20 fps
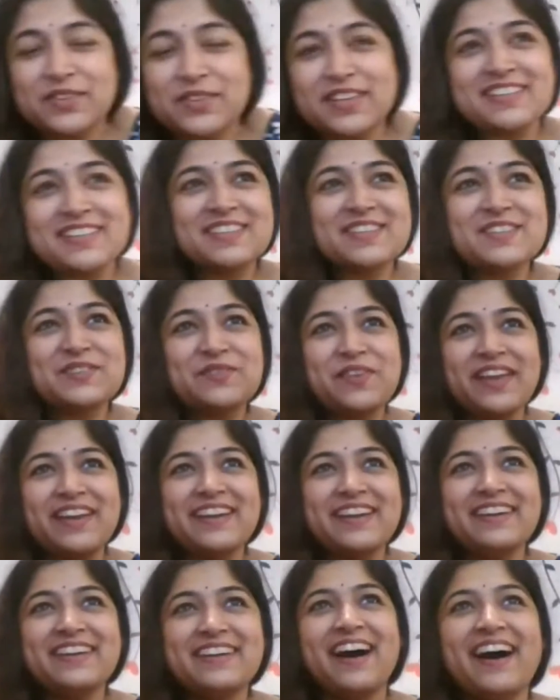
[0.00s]
this is
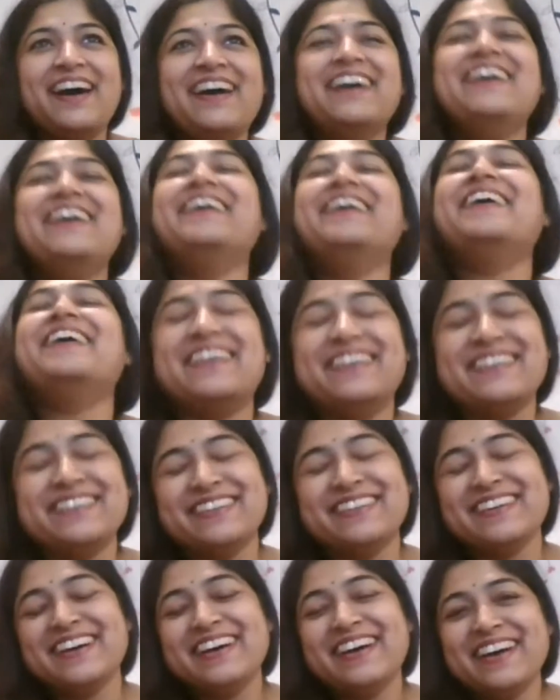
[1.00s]
very
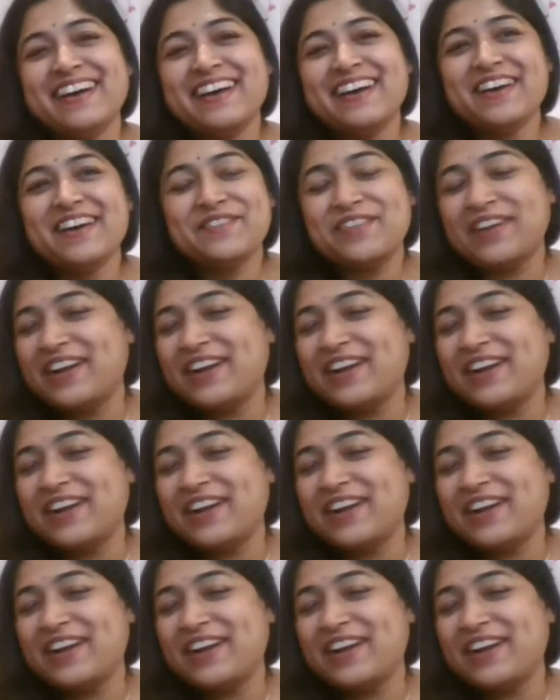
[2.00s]
very